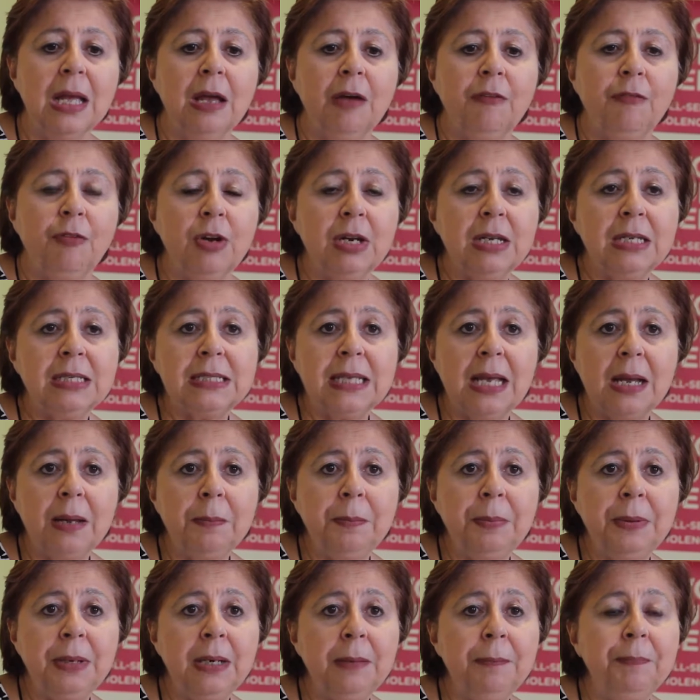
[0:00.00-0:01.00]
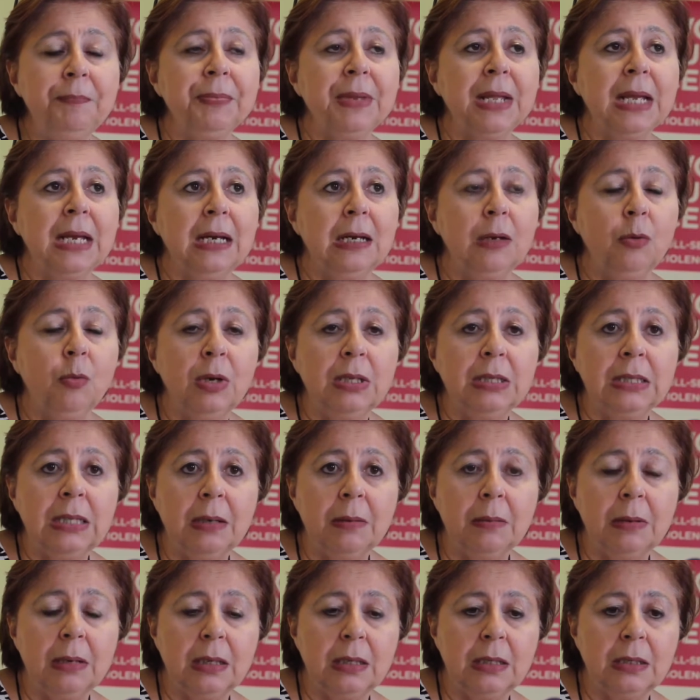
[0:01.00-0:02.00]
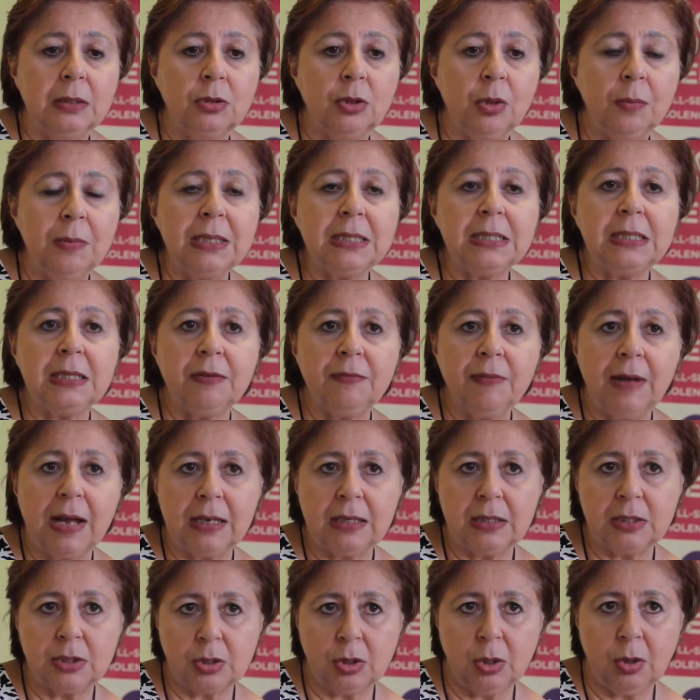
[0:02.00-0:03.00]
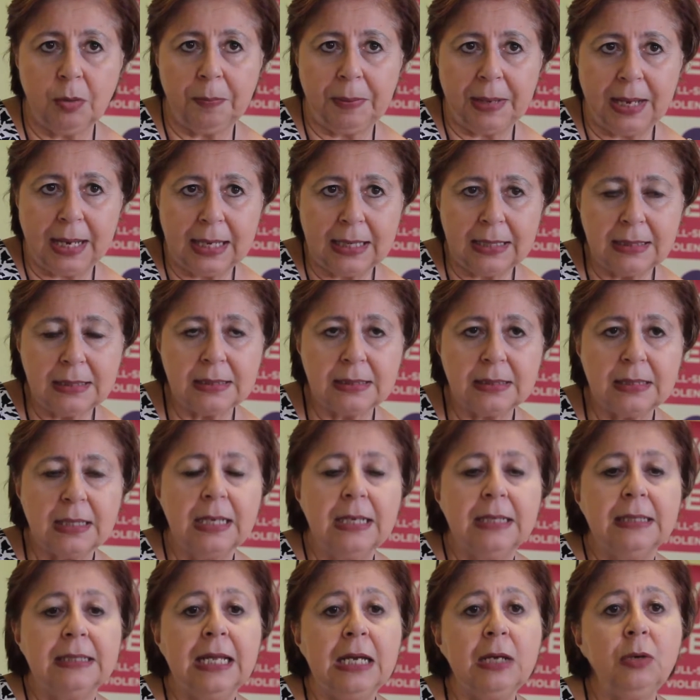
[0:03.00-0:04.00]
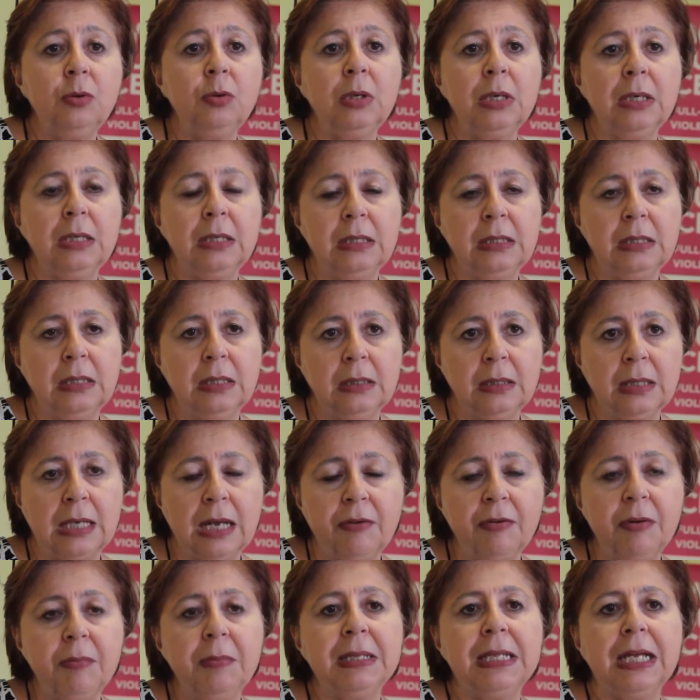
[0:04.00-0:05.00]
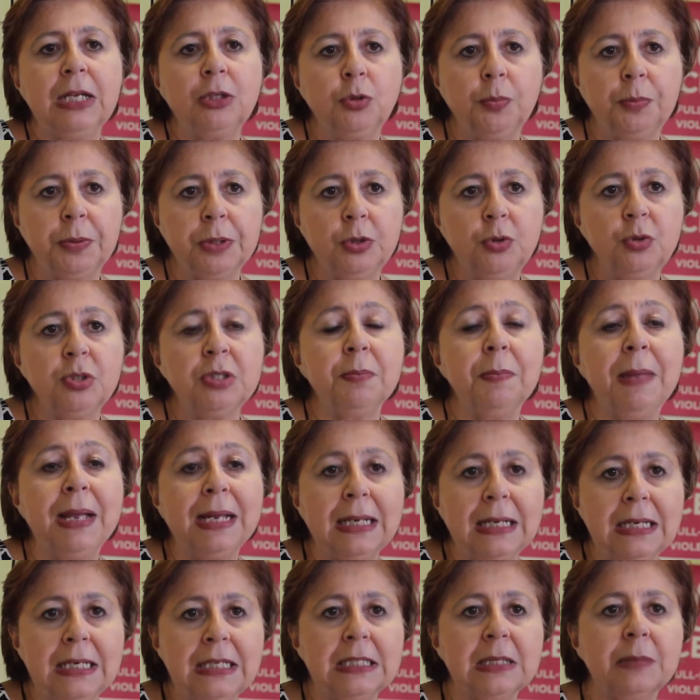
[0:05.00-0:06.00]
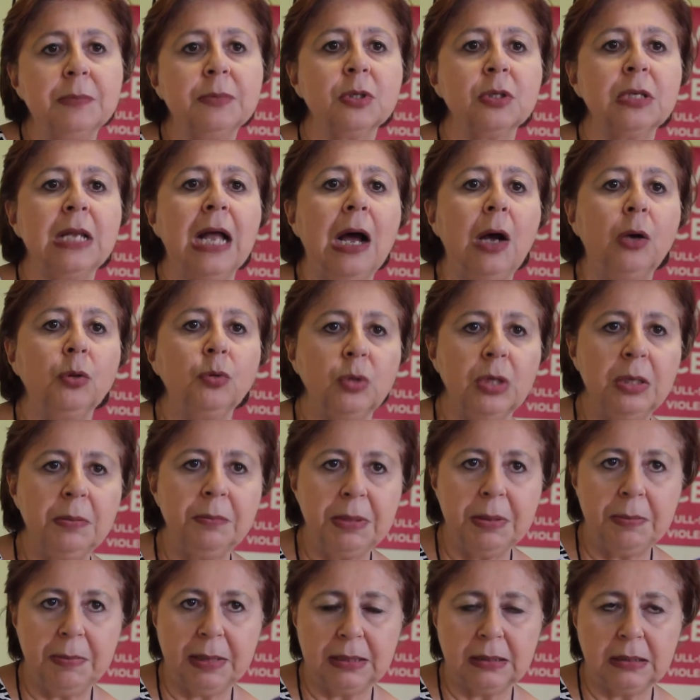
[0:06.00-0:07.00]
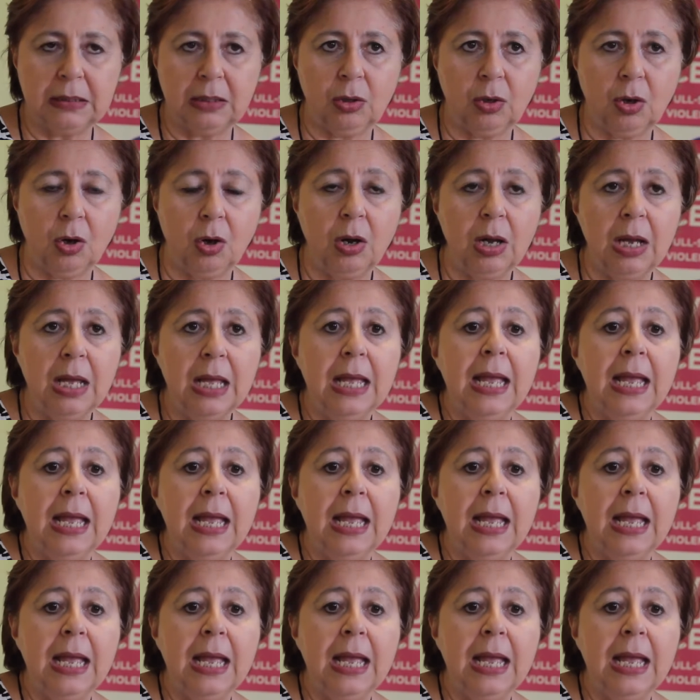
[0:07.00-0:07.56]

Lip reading: For example, when the domestic violence law passed, then the government had to produce mechanisms on how to implement the law.